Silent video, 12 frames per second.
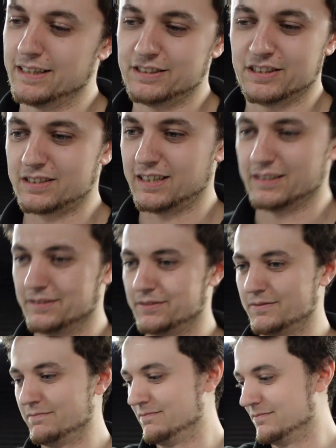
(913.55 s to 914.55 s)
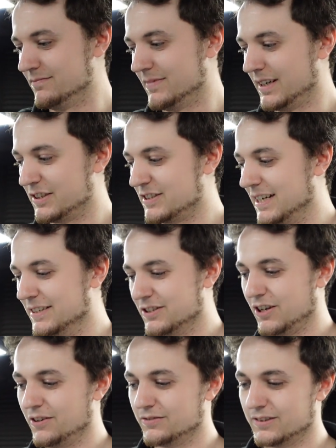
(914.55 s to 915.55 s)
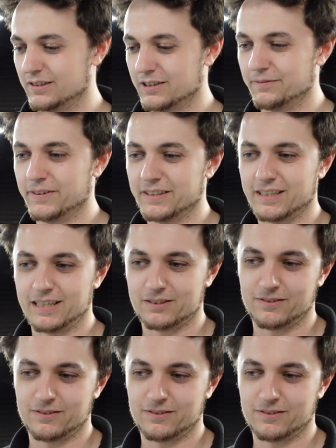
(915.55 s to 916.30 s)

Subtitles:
It just kind of extends over and communicates